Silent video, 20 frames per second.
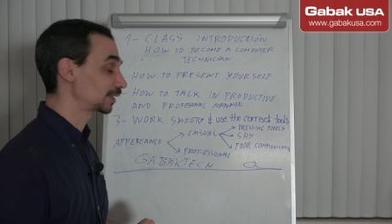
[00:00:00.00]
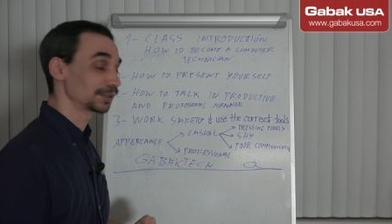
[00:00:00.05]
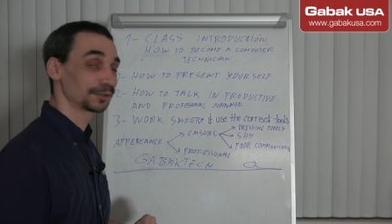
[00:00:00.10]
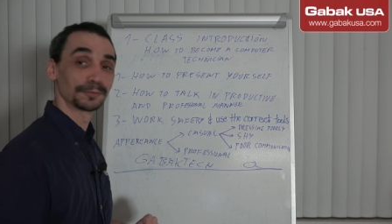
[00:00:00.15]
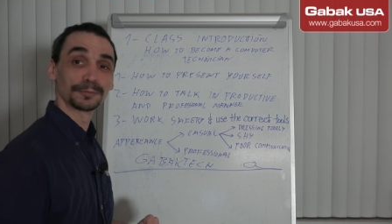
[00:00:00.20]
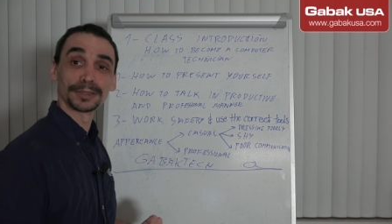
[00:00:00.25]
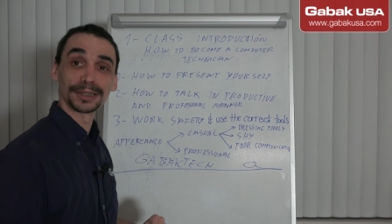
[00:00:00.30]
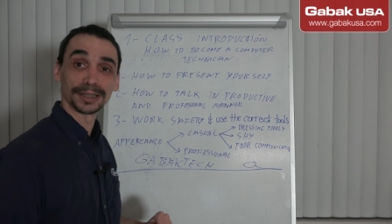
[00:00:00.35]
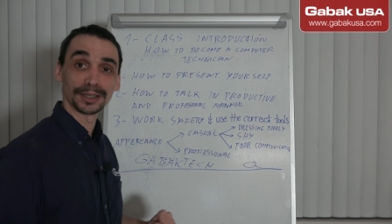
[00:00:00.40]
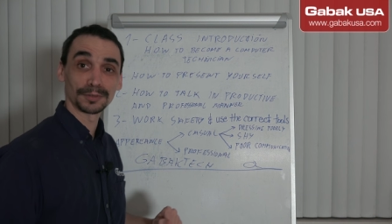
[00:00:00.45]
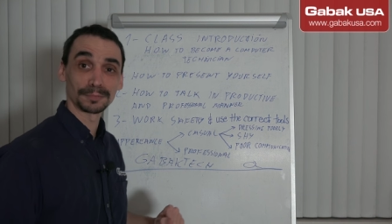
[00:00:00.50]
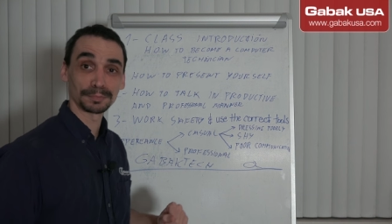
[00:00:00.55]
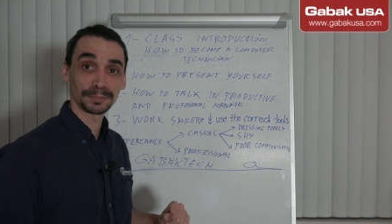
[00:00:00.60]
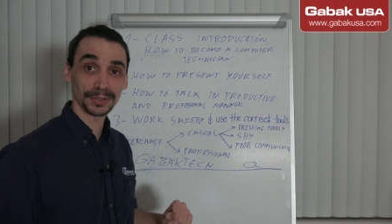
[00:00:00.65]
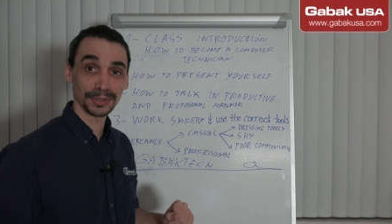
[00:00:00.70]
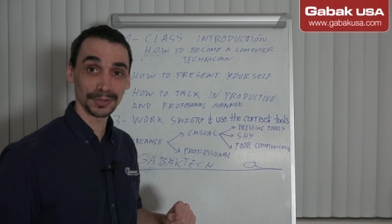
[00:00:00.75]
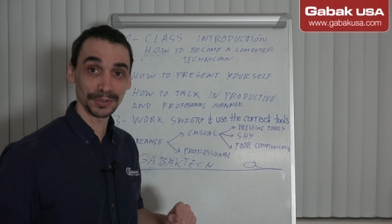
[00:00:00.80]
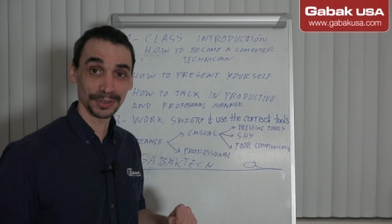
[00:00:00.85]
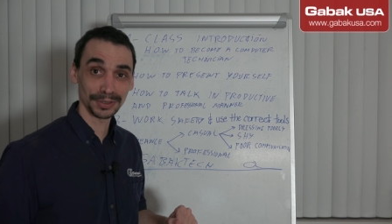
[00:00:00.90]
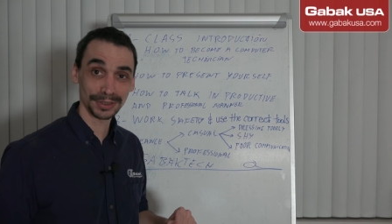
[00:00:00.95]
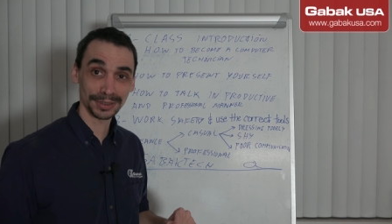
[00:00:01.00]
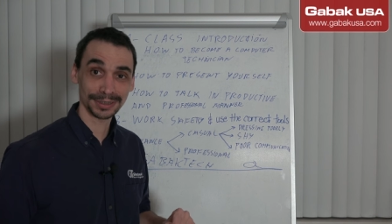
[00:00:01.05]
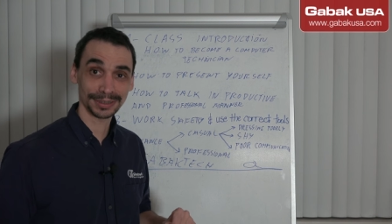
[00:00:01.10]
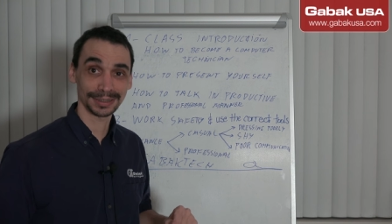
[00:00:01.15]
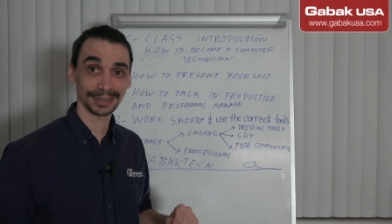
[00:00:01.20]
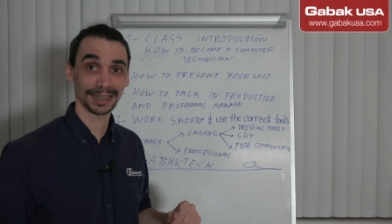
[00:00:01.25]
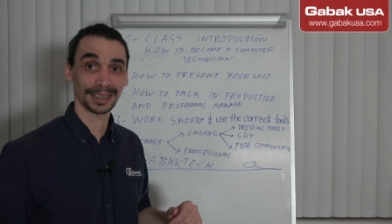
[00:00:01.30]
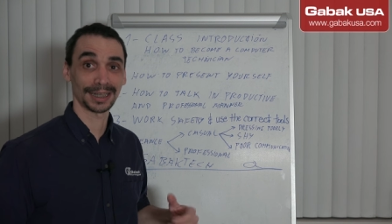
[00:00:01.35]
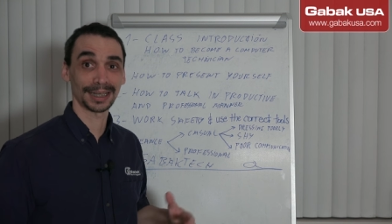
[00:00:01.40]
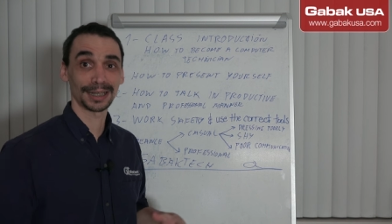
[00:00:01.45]
with the
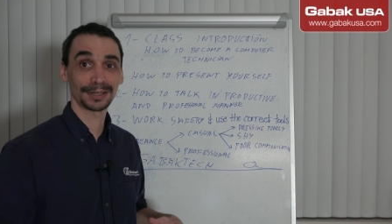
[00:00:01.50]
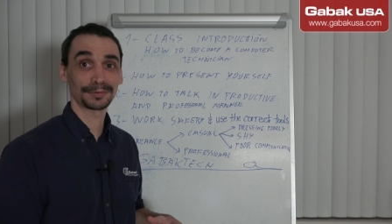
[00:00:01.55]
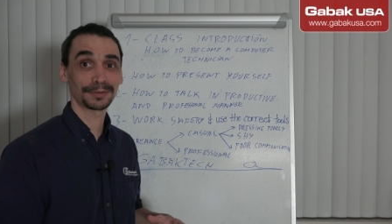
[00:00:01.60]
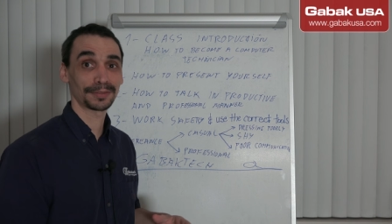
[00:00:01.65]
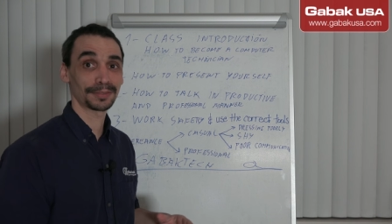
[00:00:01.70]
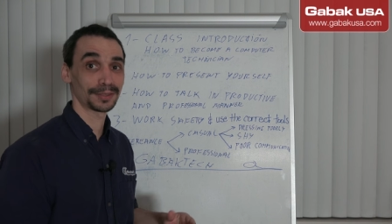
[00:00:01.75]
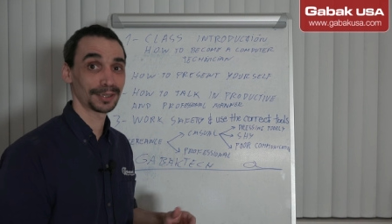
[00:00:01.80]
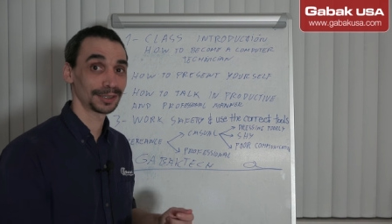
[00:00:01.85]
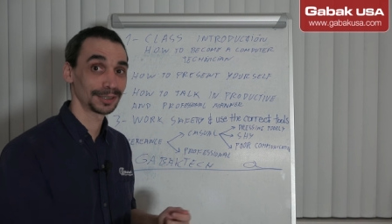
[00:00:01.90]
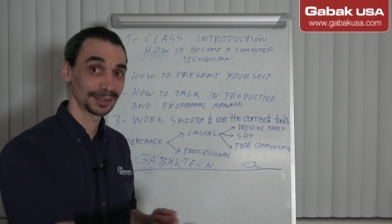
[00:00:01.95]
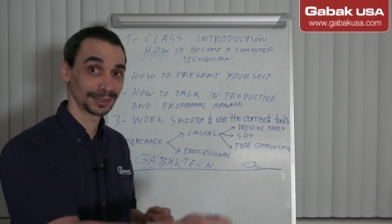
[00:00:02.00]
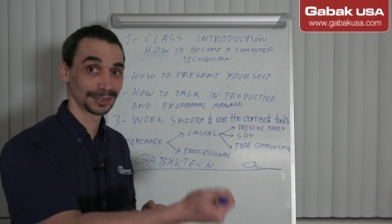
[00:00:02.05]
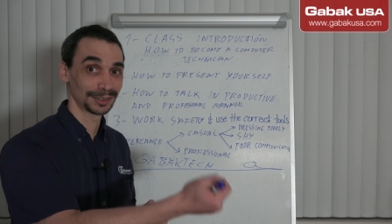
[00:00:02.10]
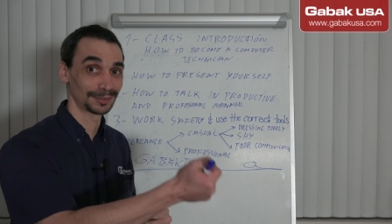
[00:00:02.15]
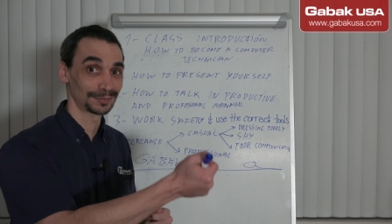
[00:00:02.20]
computers and everything.